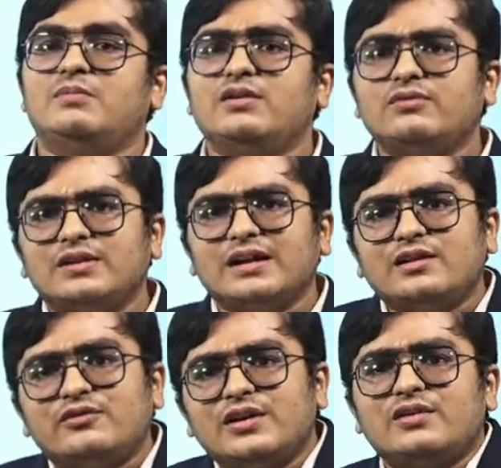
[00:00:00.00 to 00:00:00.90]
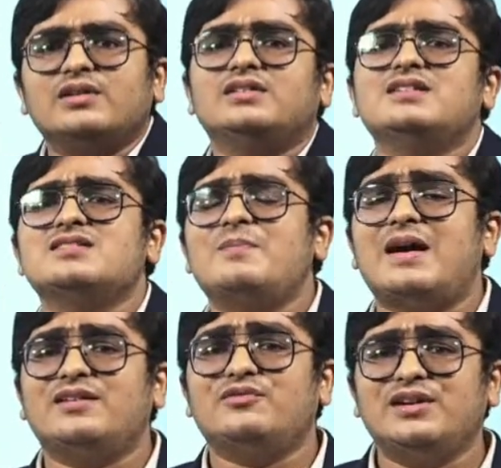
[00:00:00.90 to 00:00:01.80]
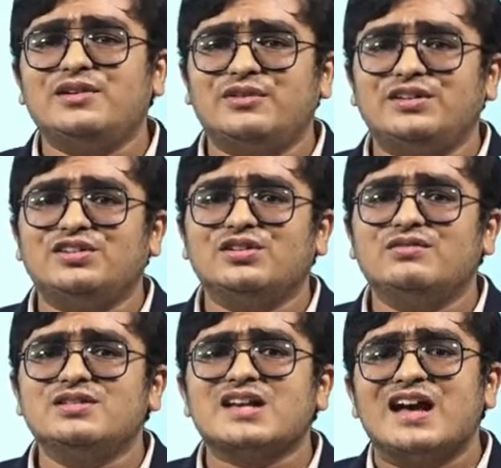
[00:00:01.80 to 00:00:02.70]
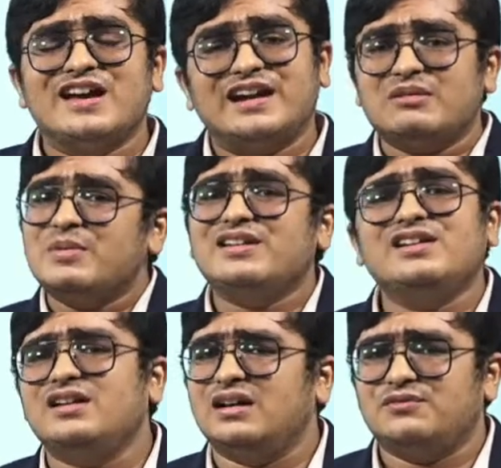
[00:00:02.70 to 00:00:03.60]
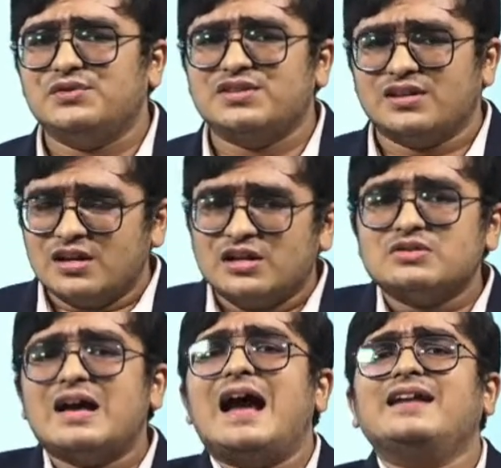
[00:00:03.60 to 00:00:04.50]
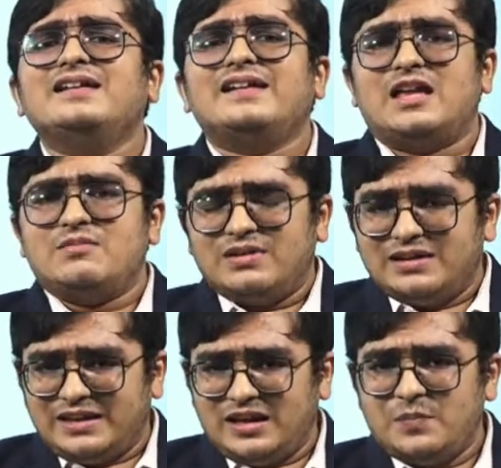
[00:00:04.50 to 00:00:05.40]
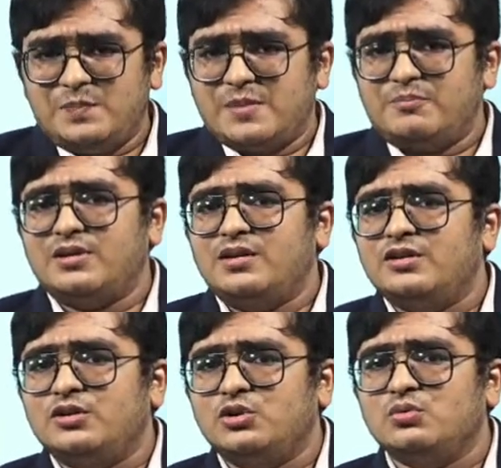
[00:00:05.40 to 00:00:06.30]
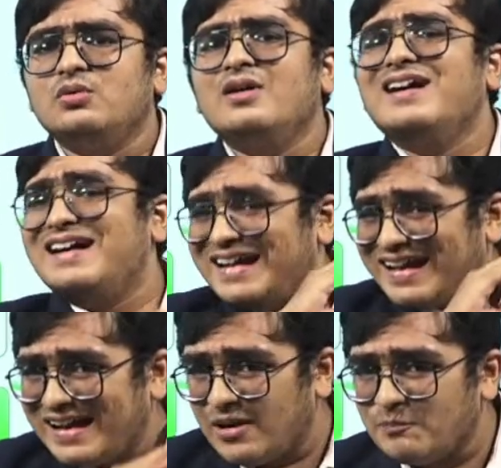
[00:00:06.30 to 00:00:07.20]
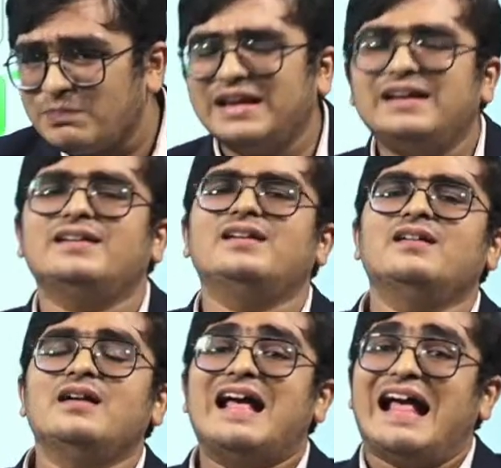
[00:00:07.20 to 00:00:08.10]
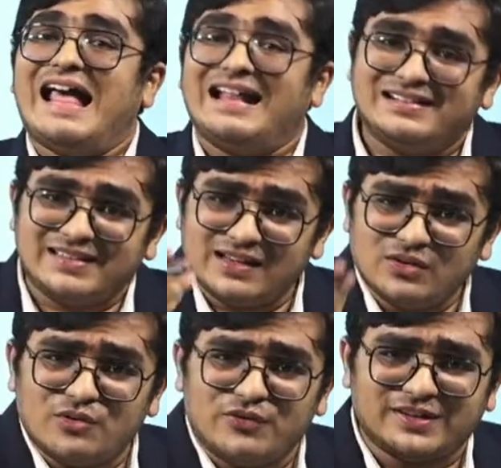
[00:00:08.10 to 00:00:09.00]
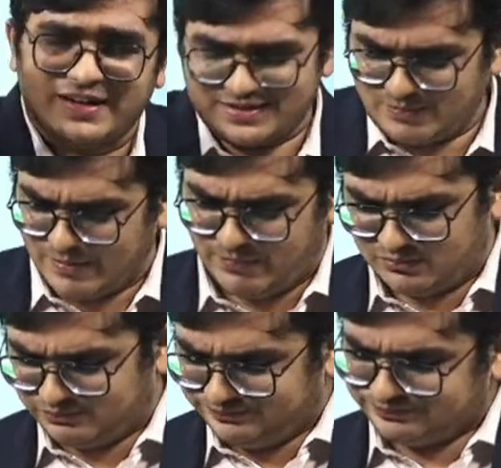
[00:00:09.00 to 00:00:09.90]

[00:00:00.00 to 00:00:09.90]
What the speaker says: But if you take different things up at different intervals, it will be really confusing. So at a time, take a paper to complete it and then go for the next paper.